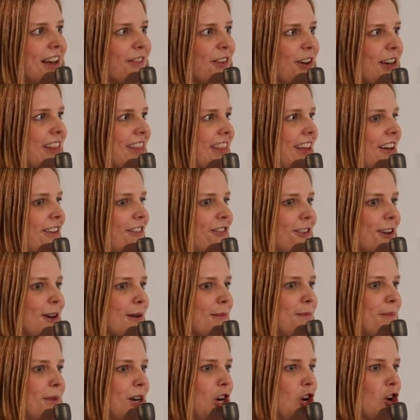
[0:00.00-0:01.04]
everything
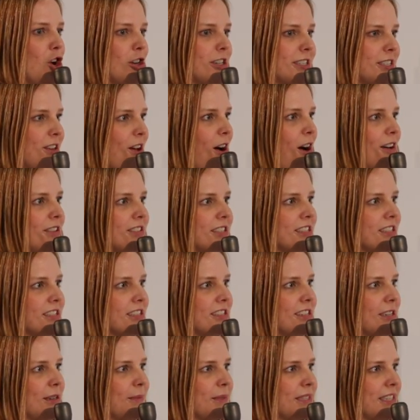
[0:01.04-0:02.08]
from nurse call
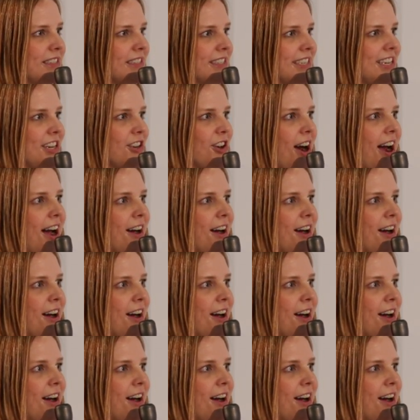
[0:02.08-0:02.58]
systems and senior